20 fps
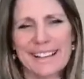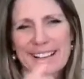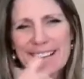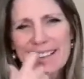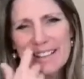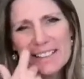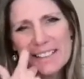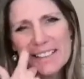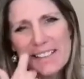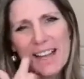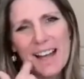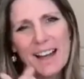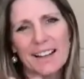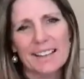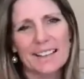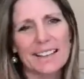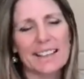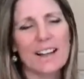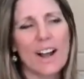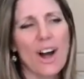
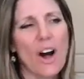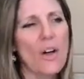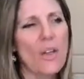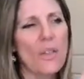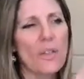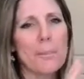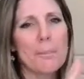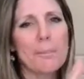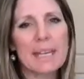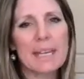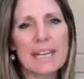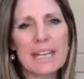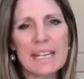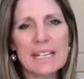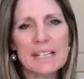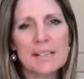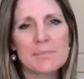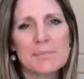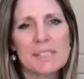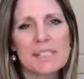Exactly. And all the
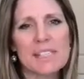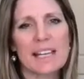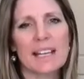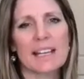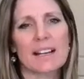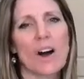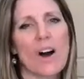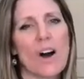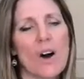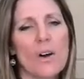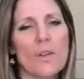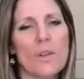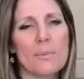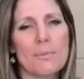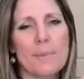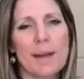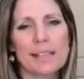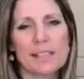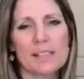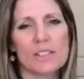memes and all the
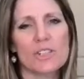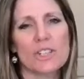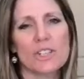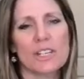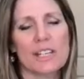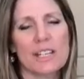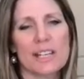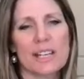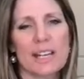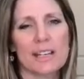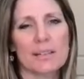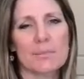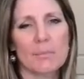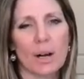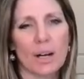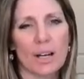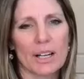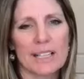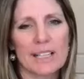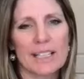messaging and
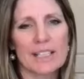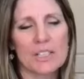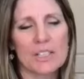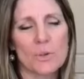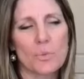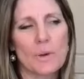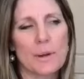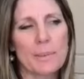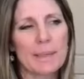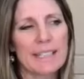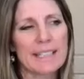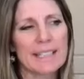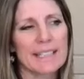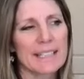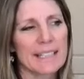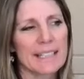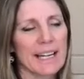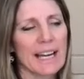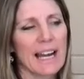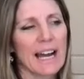marketing to women.
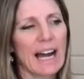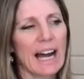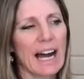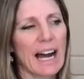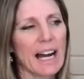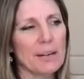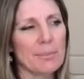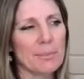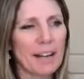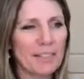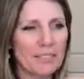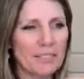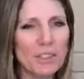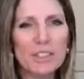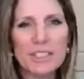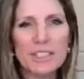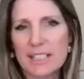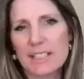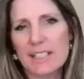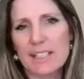I've
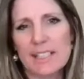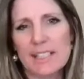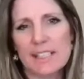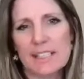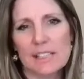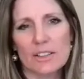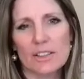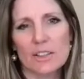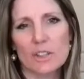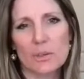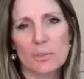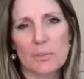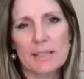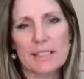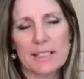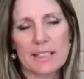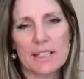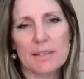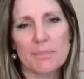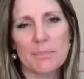looked into this a little
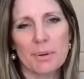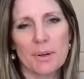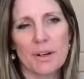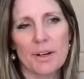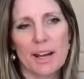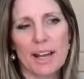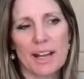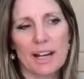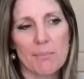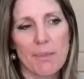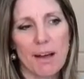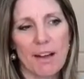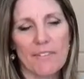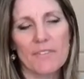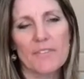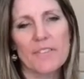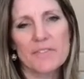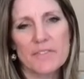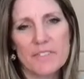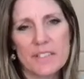bit deeper. And about
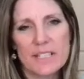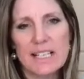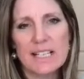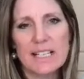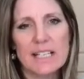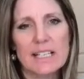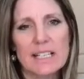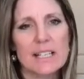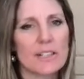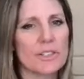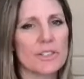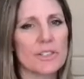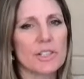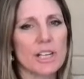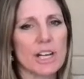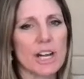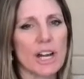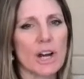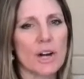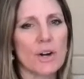15 years
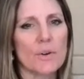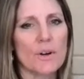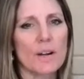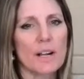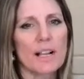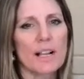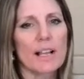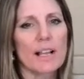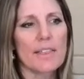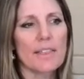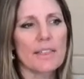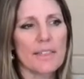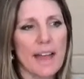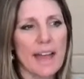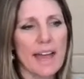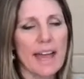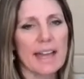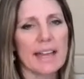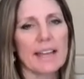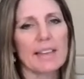ago,
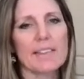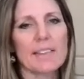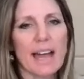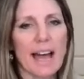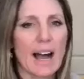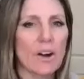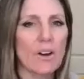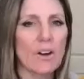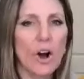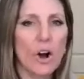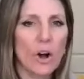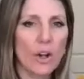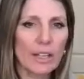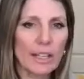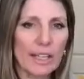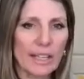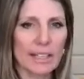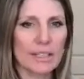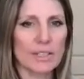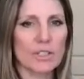the alcohol
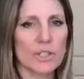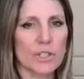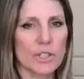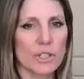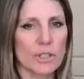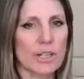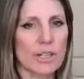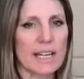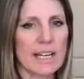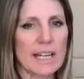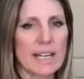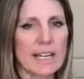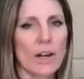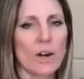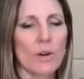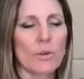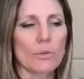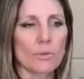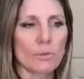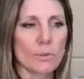industry,
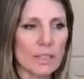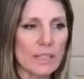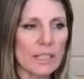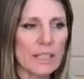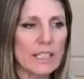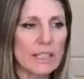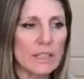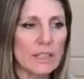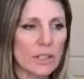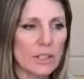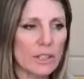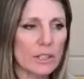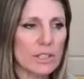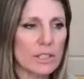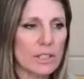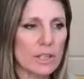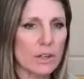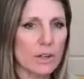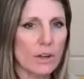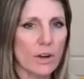really looked
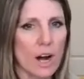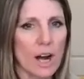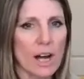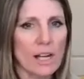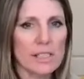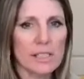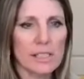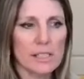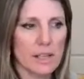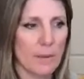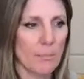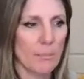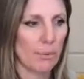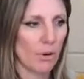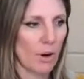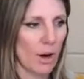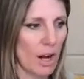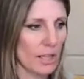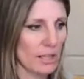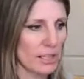across a
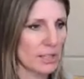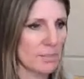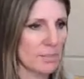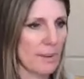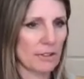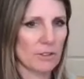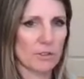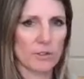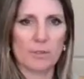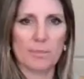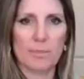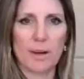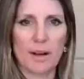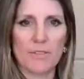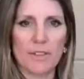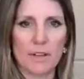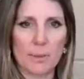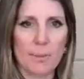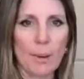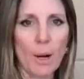broad spectrum of
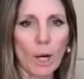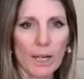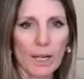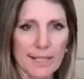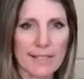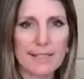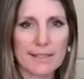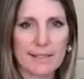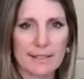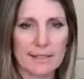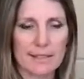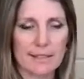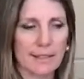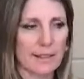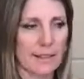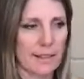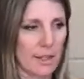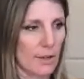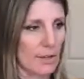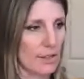their market.
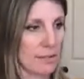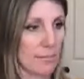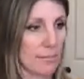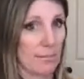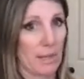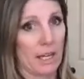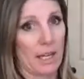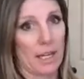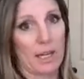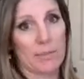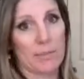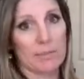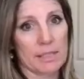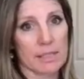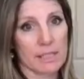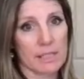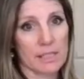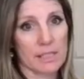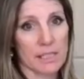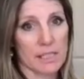It's a big
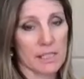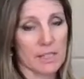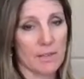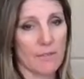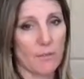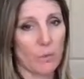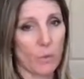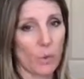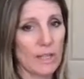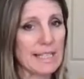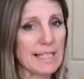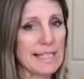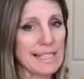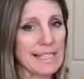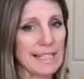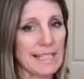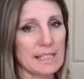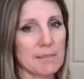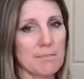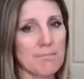business, it's a
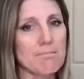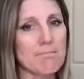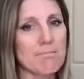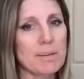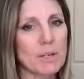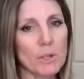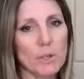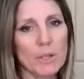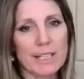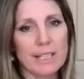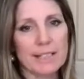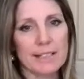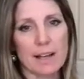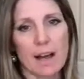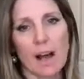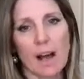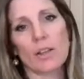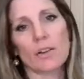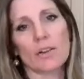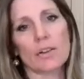$46 billion
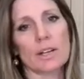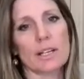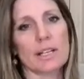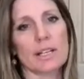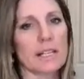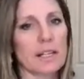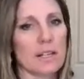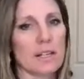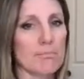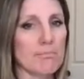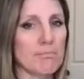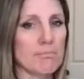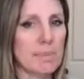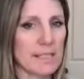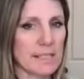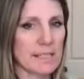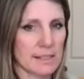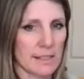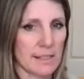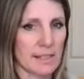a year
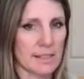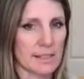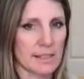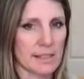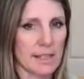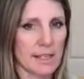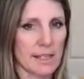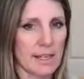business.